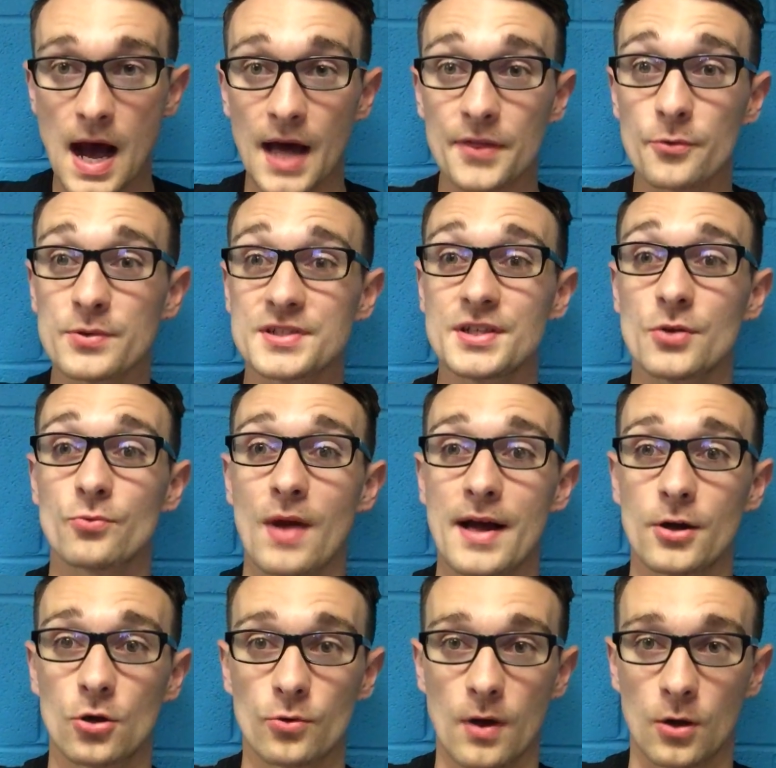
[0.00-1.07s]
And there isn't a
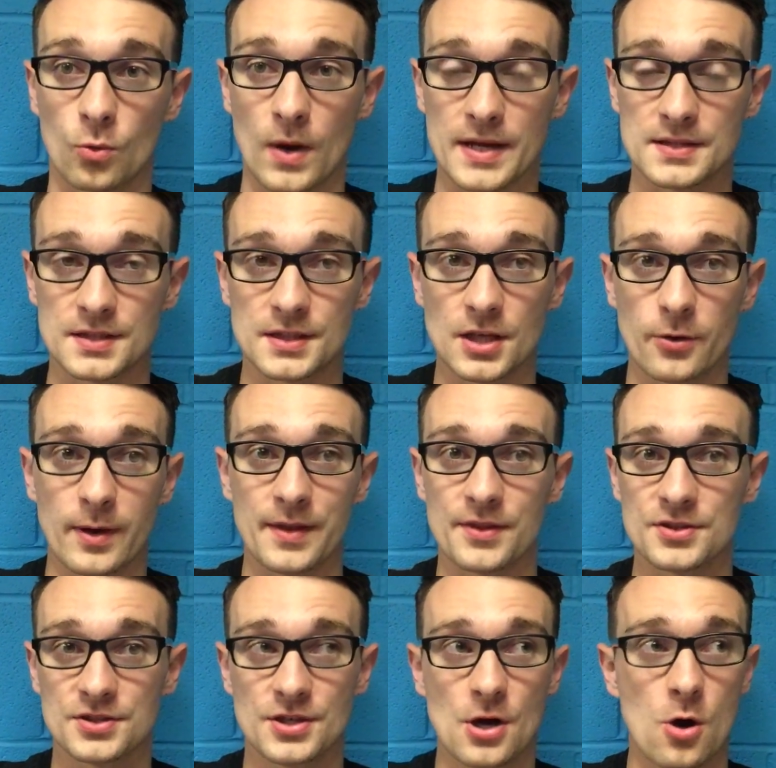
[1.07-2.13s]
right or wrong way to do it.
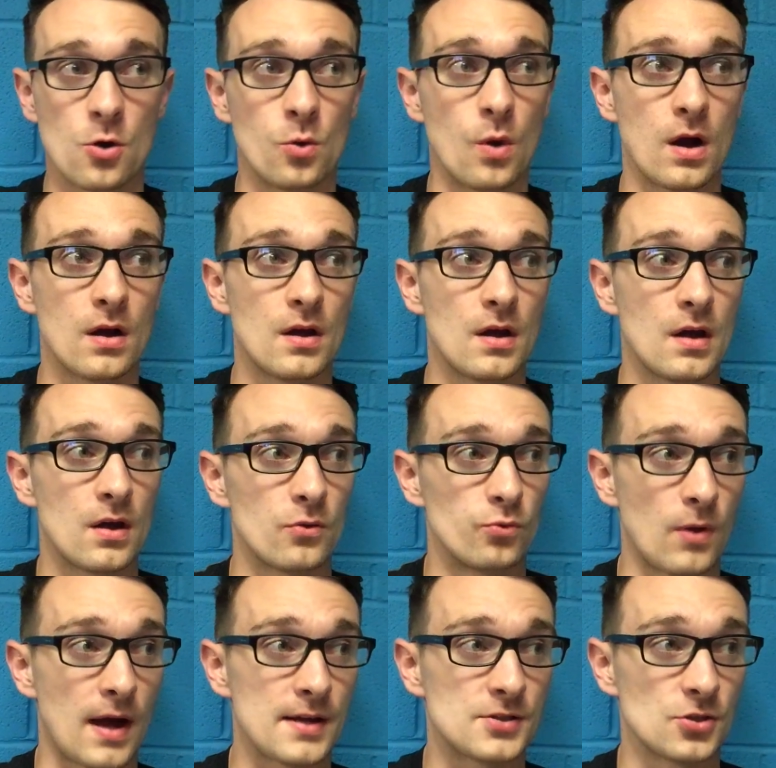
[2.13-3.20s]
There's no
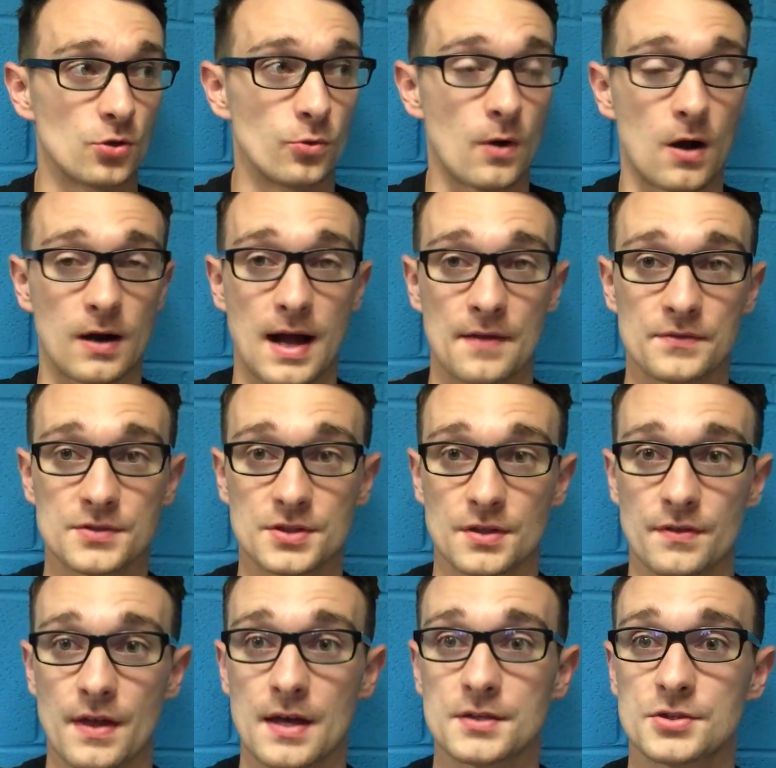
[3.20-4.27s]
right or wrong answer.
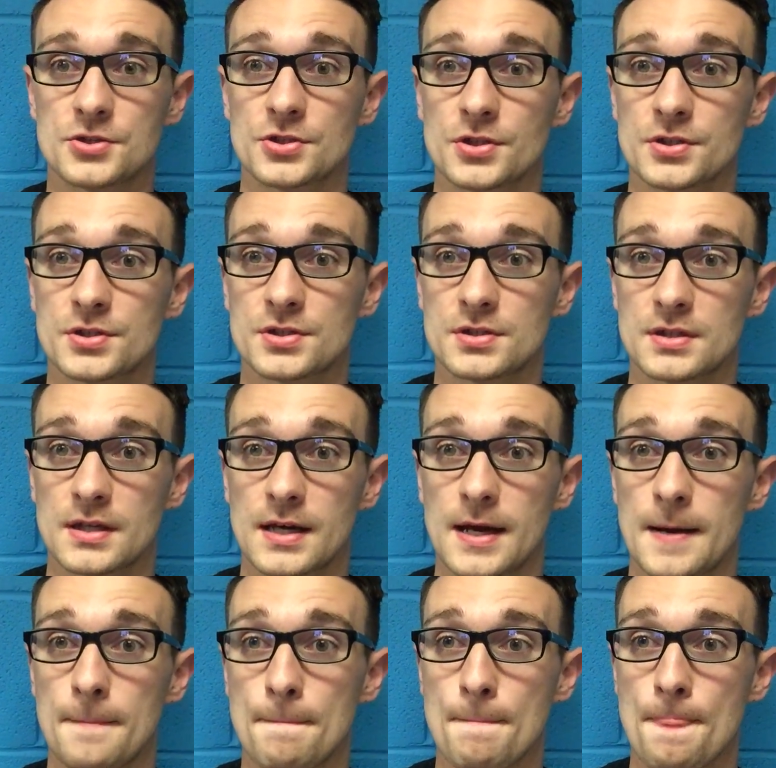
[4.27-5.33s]
There's just
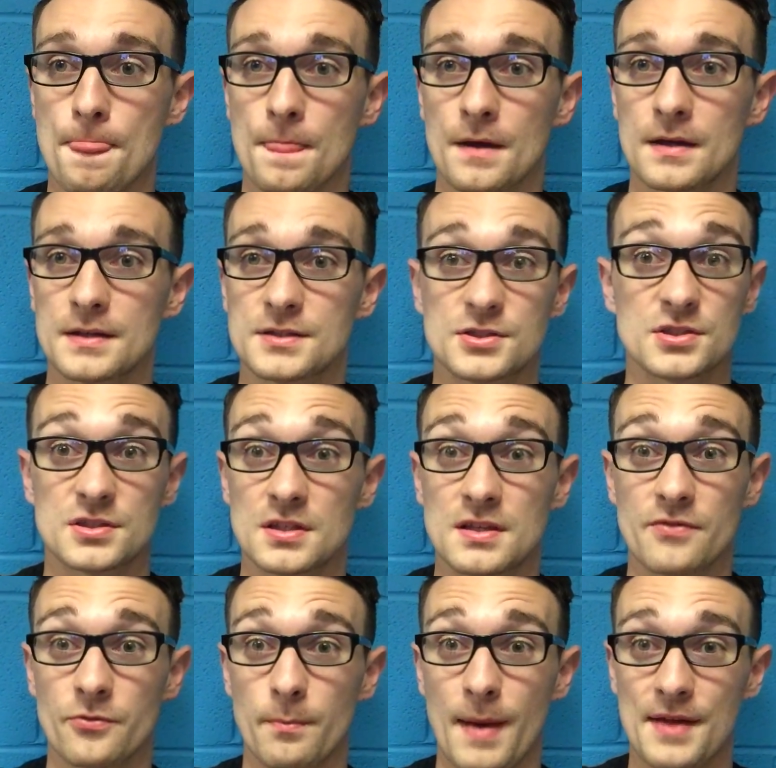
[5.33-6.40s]
it's just a
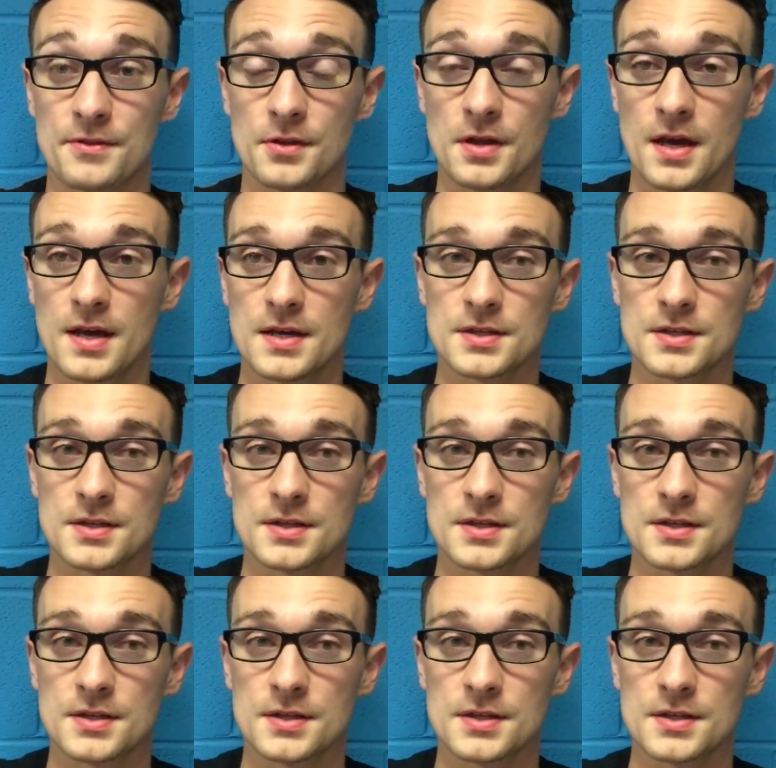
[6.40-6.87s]
different method.